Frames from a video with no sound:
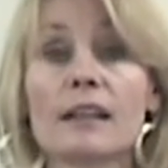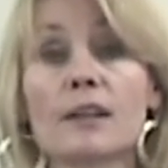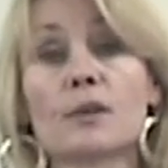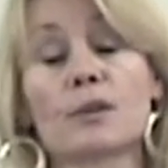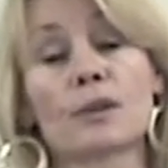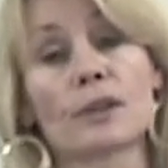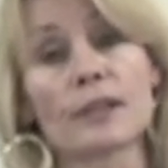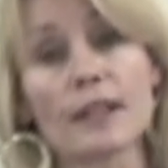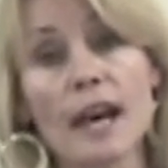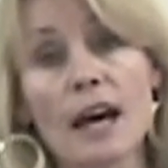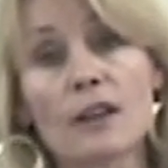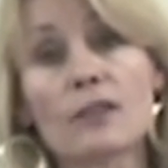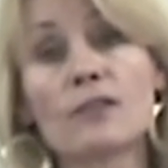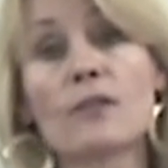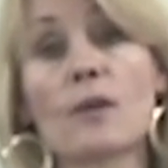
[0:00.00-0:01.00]
either their
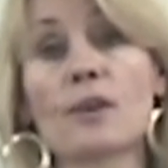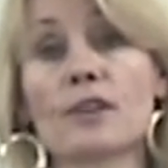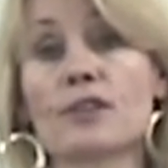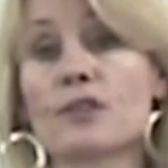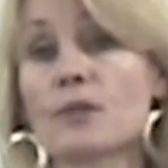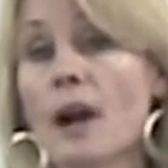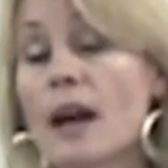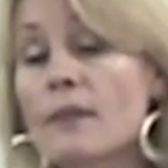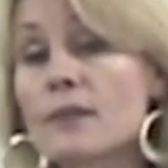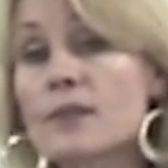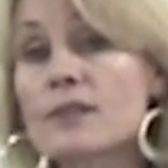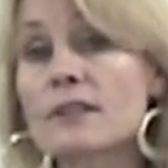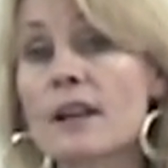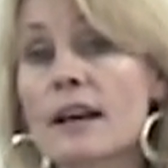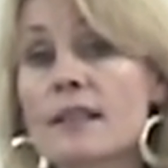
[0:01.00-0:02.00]
California
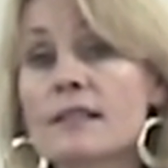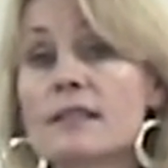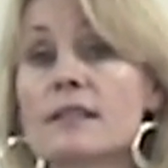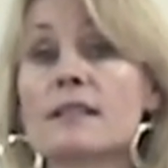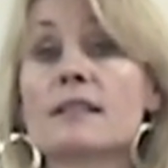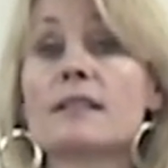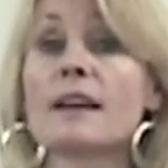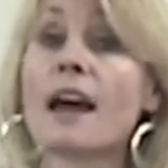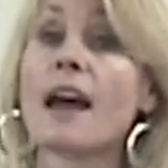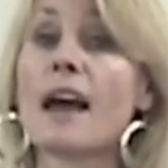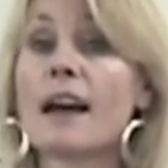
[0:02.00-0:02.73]
driver's license,